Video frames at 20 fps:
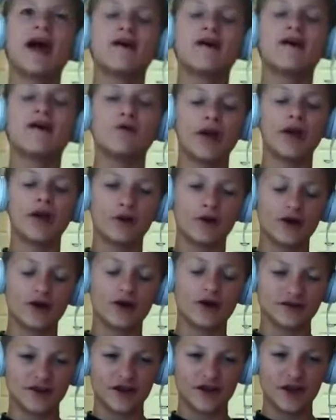halfway
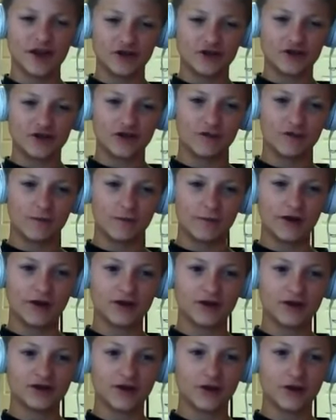across the country from
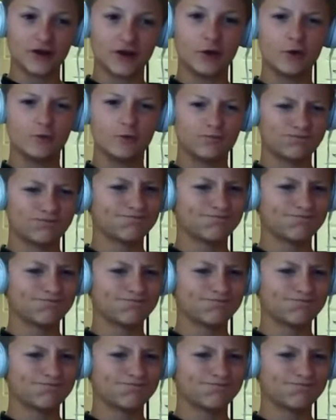there, so...